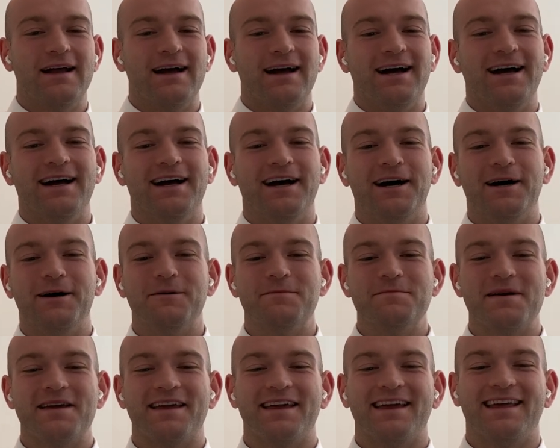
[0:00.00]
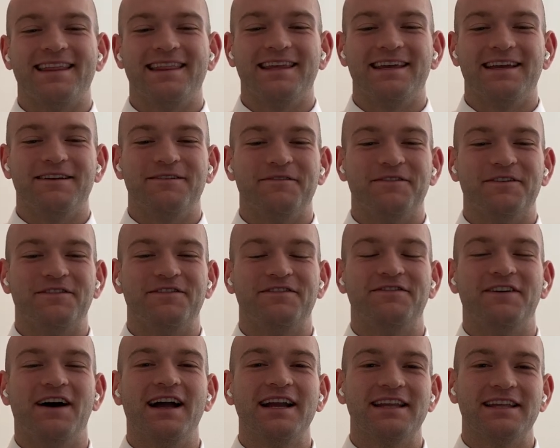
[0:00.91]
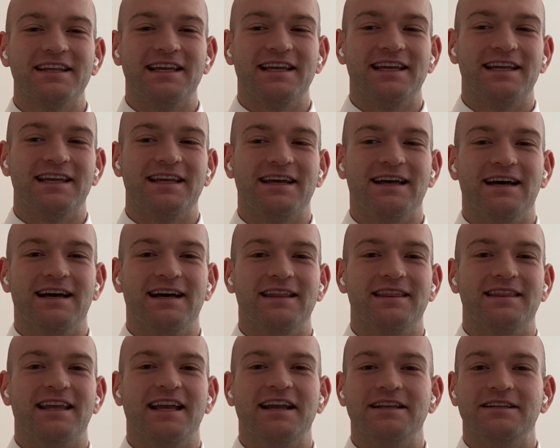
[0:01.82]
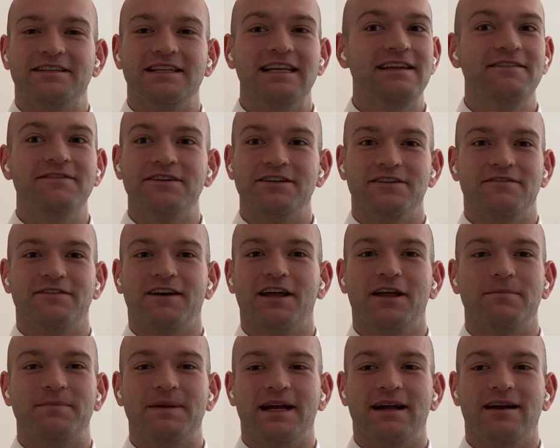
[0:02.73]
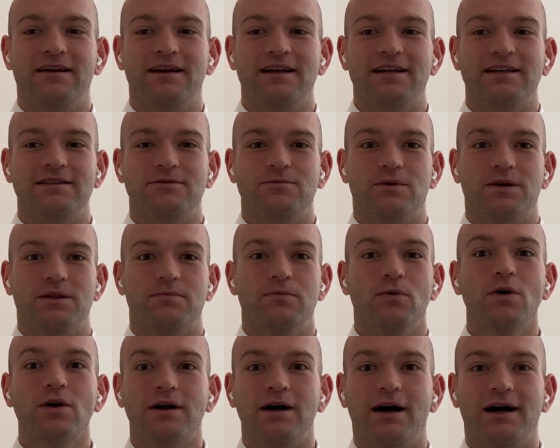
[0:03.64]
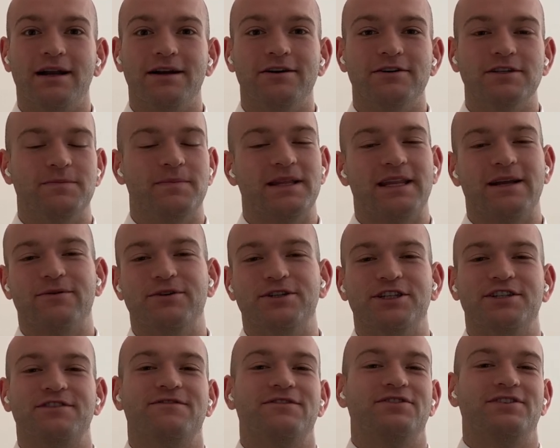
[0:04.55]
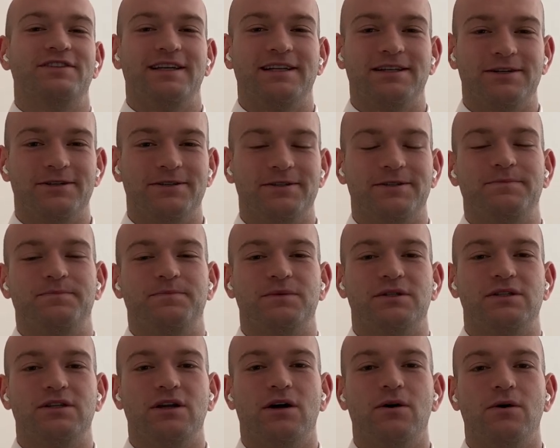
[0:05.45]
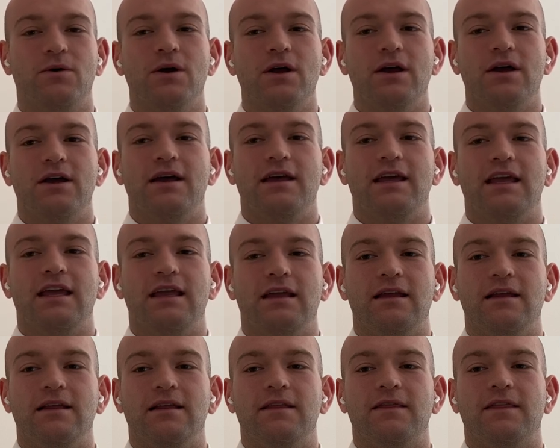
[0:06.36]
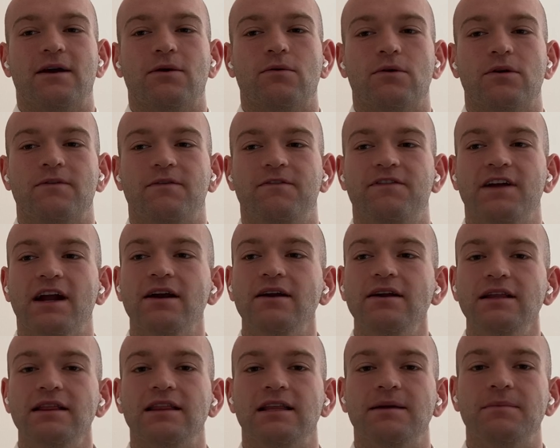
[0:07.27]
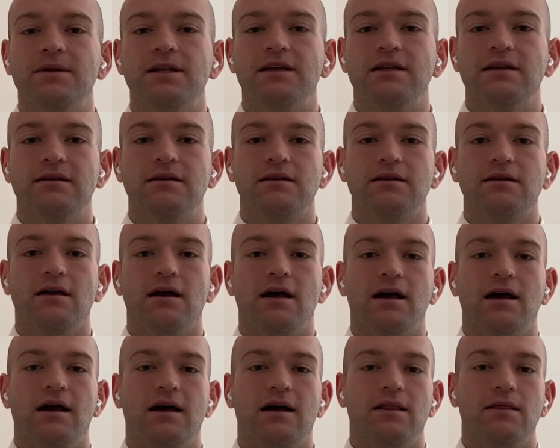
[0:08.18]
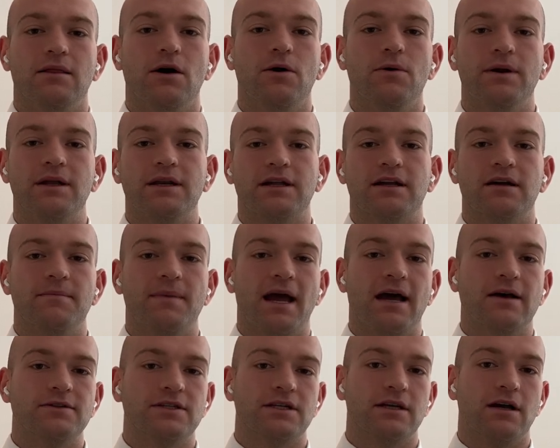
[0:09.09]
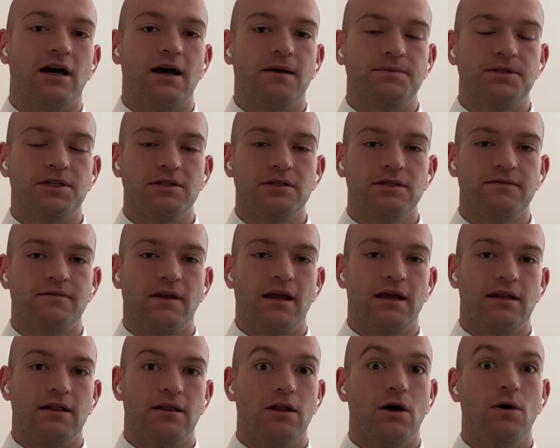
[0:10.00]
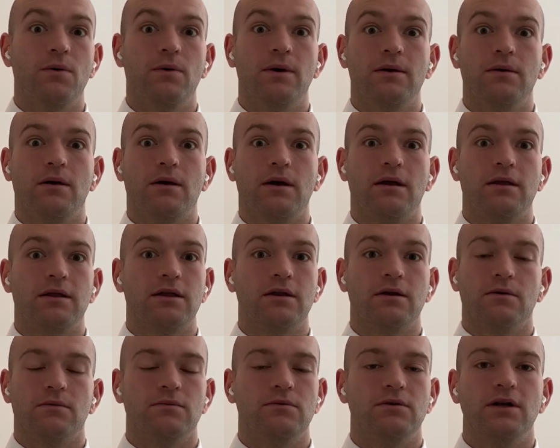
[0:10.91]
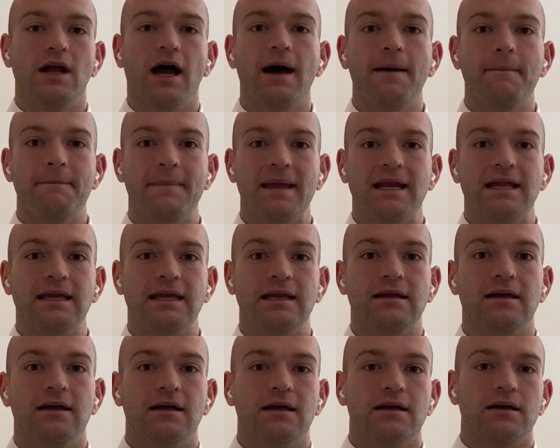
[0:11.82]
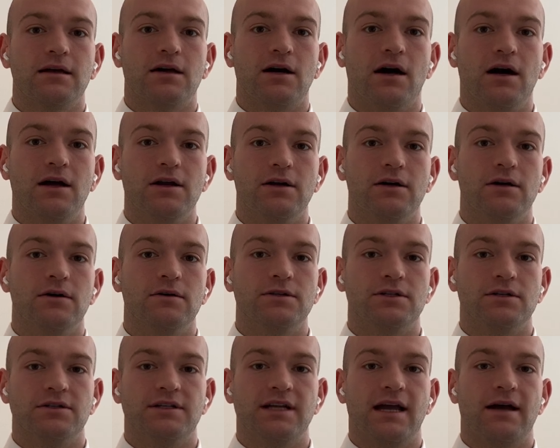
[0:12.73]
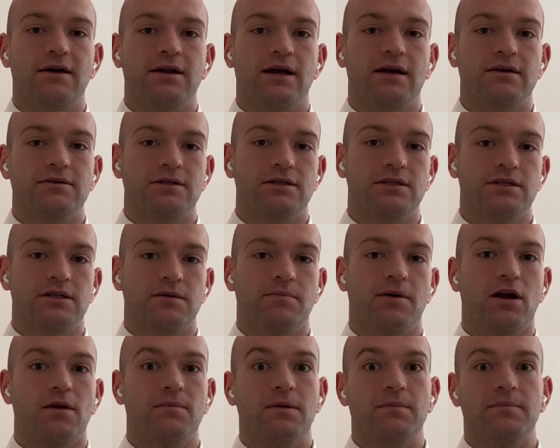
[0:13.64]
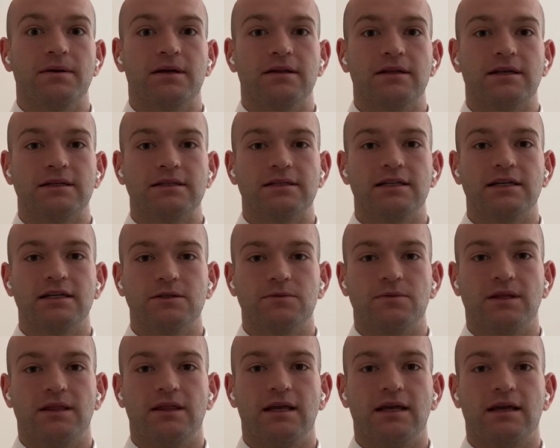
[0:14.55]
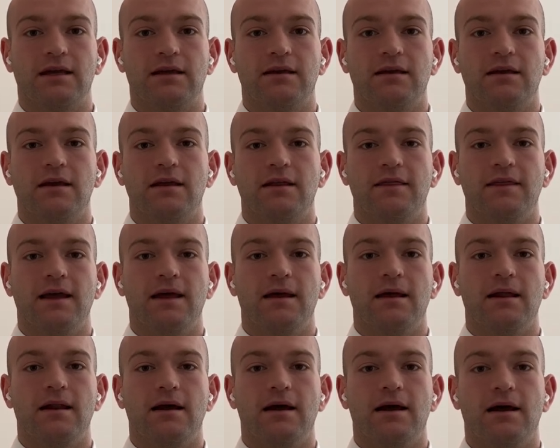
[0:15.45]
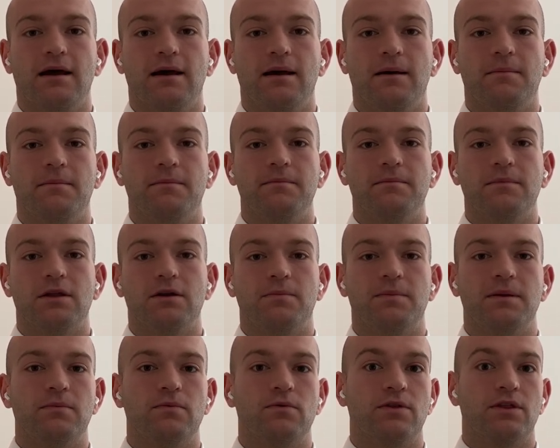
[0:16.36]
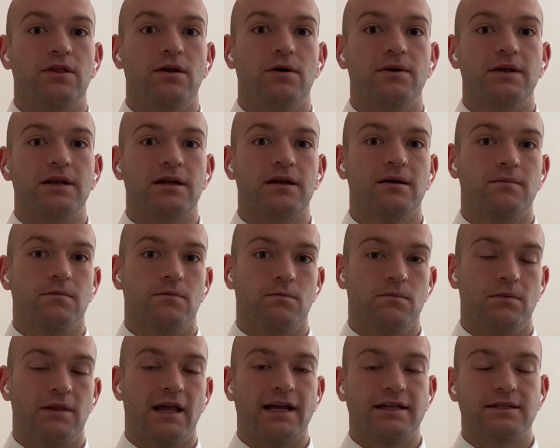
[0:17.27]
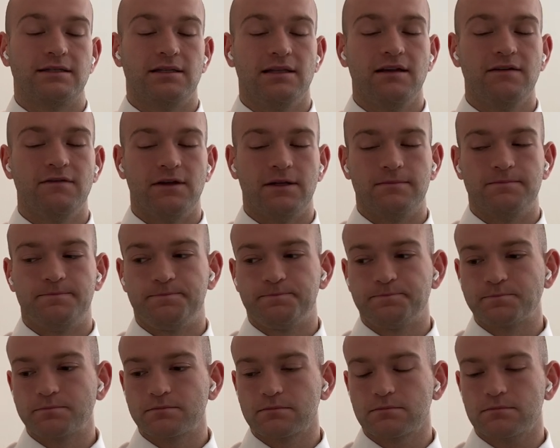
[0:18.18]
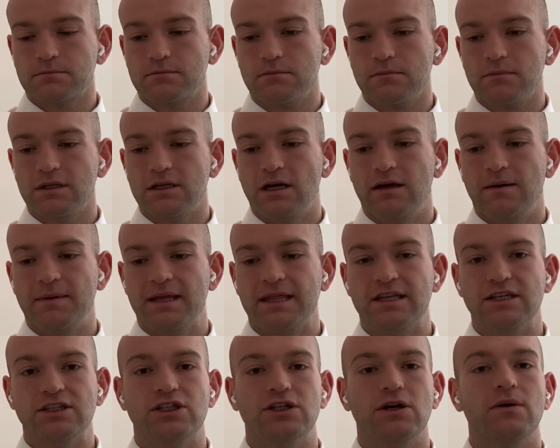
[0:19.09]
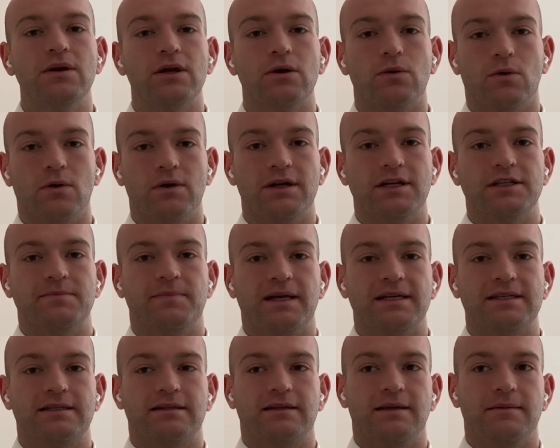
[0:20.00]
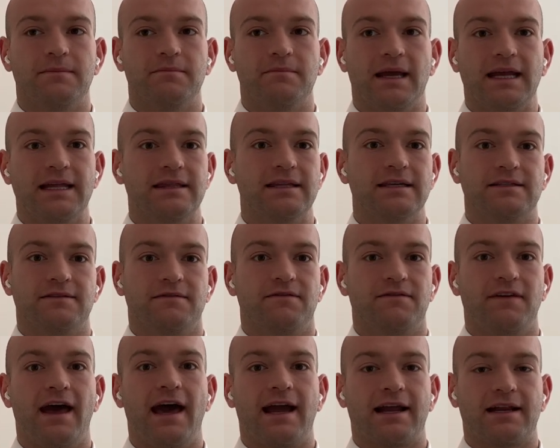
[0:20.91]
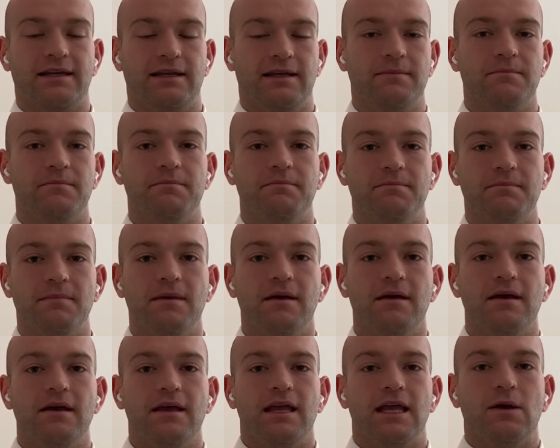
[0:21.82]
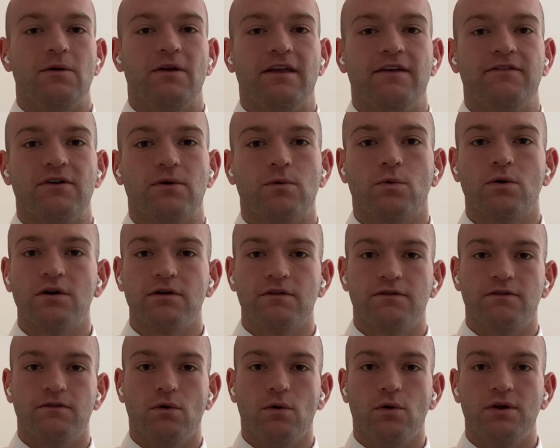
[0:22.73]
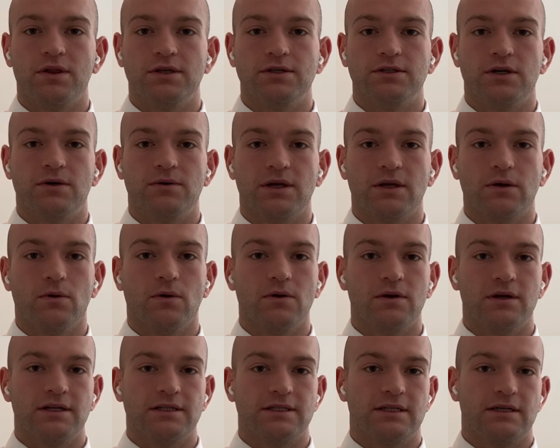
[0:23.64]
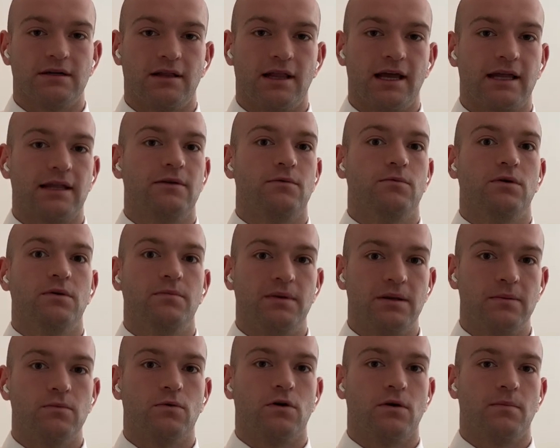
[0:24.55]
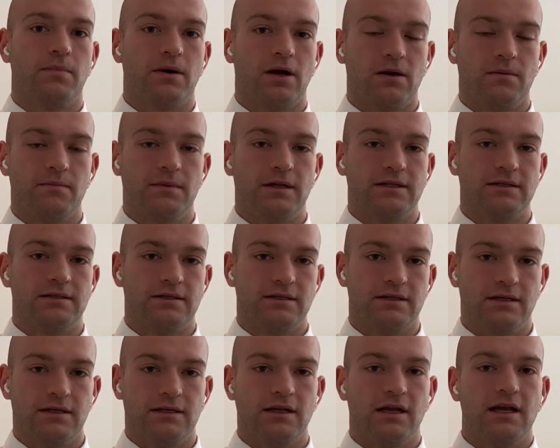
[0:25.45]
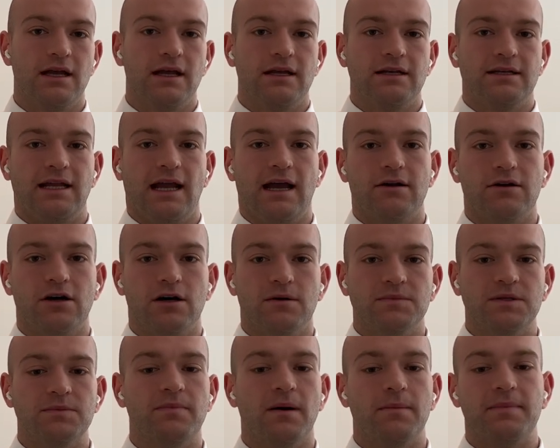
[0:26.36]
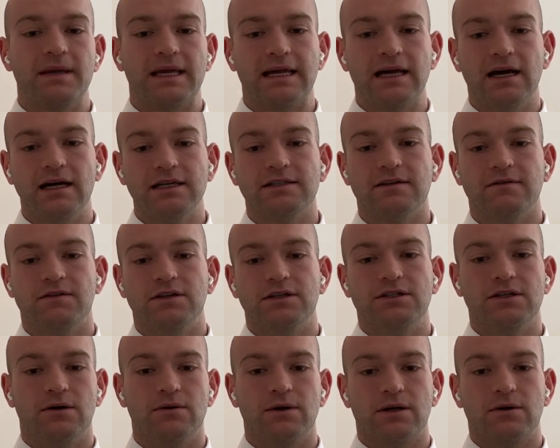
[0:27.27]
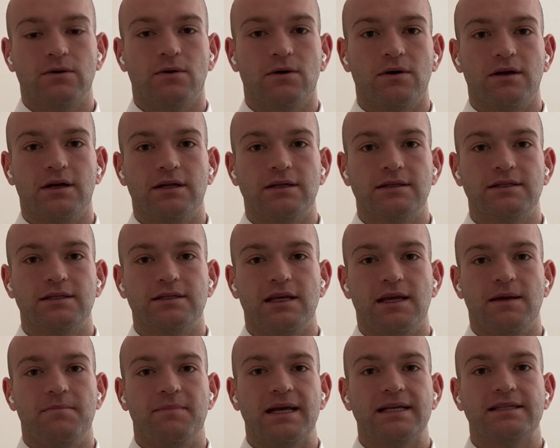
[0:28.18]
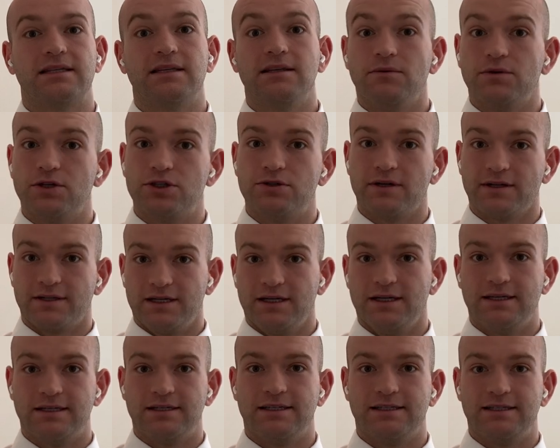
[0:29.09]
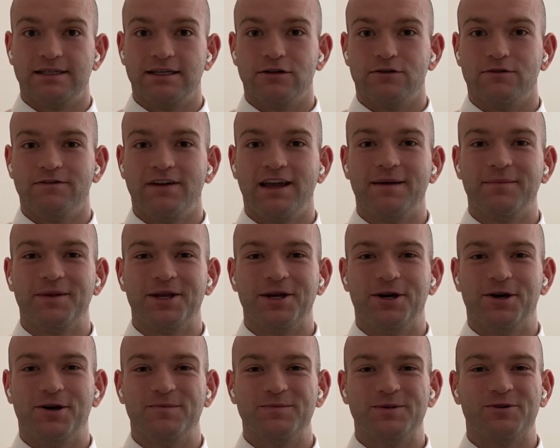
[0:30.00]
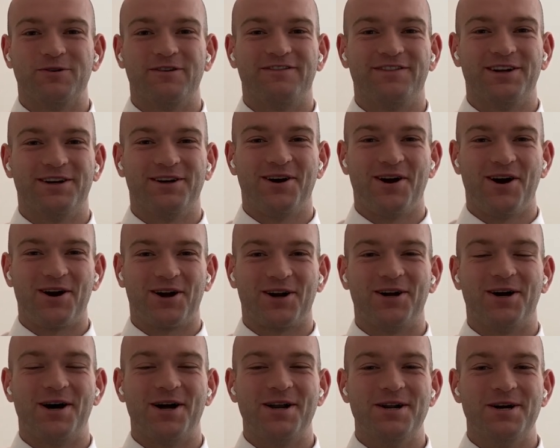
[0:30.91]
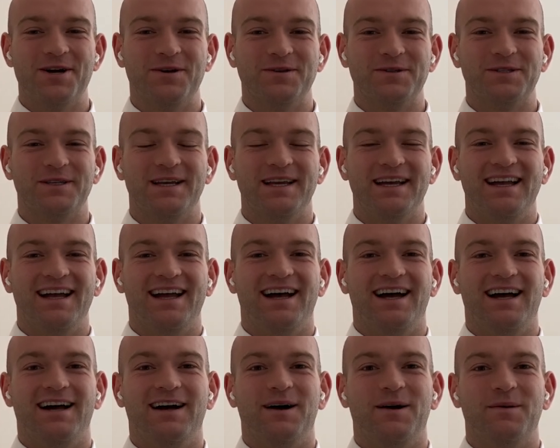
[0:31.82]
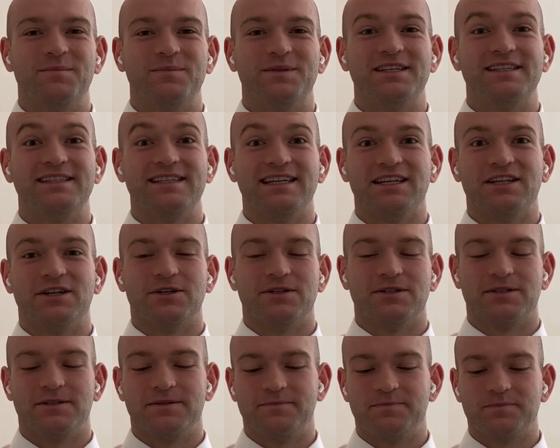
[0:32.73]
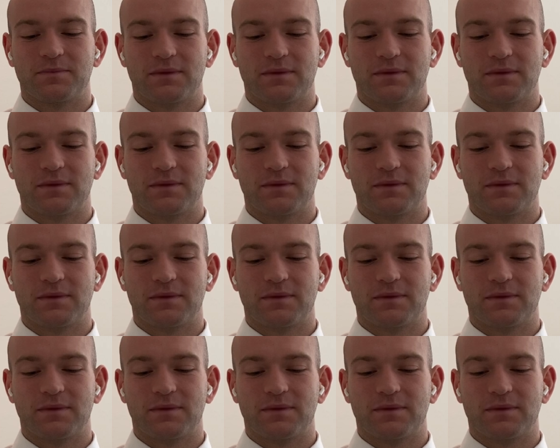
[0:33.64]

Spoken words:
And then finally, they even developed areas with more condos, but they were just for seniors. So there were very limited low-income housing options and low, you know, not many condos or townhouses, apartment buildings, things we think that you know, people with low income like to live in. And the zoning ordinance basically made this a fact. If it weren't for the zoning ordinance, there likely would be more apartments and townhomes. But because of the zoning ordinance, it basically restricted it to single family homes, or if there are condos, to seniors.